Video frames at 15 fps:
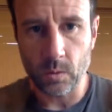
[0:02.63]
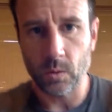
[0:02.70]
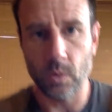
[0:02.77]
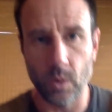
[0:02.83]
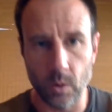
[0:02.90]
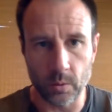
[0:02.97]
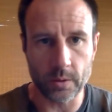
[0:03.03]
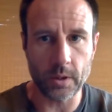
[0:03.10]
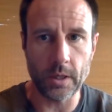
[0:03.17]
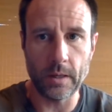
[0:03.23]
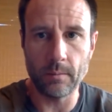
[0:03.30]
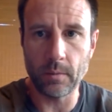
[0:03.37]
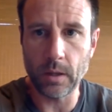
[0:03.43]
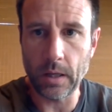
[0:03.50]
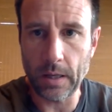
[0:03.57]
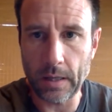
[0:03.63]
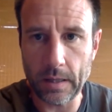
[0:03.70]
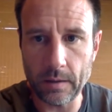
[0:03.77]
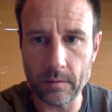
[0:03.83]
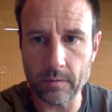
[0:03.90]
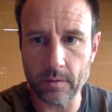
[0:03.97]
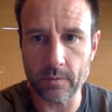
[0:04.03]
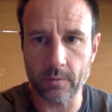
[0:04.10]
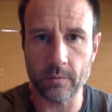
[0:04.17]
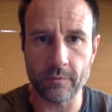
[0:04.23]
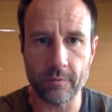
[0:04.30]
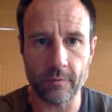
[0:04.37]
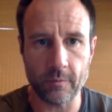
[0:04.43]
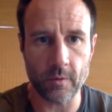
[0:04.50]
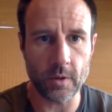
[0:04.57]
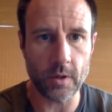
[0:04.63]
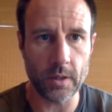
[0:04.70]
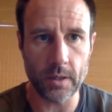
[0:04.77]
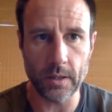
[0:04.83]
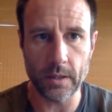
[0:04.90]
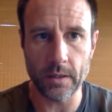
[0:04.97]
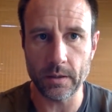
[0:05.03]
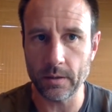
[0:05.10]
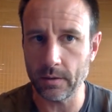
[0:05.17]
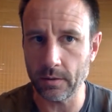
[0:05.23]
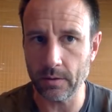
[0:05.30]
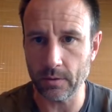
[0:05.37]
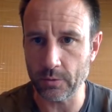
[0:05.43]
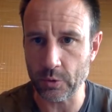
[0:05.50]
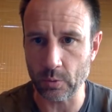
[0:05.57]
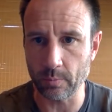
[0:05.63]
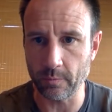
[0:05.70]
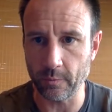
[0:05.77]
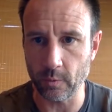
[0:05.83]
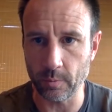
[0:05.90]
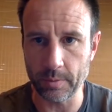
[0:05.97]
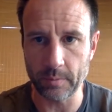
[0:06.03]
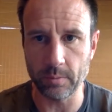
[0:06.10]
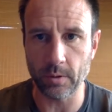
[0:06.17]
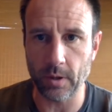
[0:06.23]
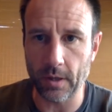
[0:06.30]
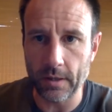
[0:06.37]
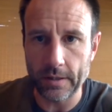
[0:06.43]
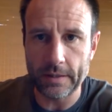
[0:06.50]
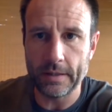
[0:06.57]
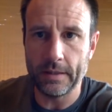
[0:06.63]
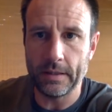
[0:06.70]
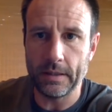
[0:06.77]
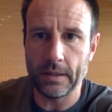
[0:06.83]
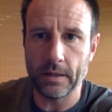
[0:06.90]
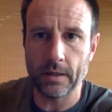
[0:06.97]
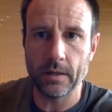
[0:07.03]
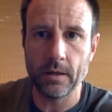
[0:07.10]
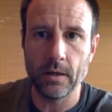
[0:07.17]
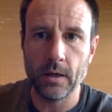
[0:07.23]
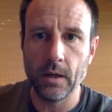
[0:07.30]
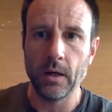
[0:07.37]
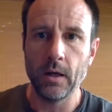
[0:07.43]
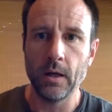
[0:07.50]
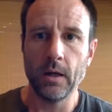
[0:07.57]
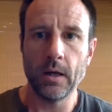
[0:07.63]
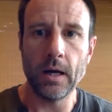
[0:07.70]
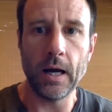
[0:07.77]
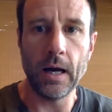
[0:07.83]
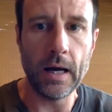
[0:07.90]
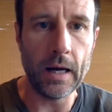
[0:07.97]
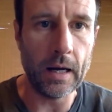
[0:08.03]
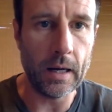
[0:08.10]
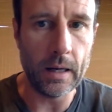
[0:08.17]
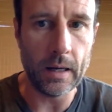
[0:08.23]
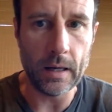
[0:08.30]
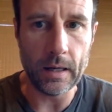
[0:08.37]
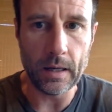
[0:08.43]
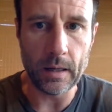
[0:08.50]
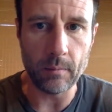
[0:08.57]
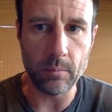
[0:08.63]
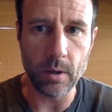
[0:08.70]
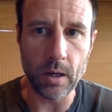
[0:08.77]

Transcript: Okay, I'm live. I don't know if some 4 people are already in here. Let's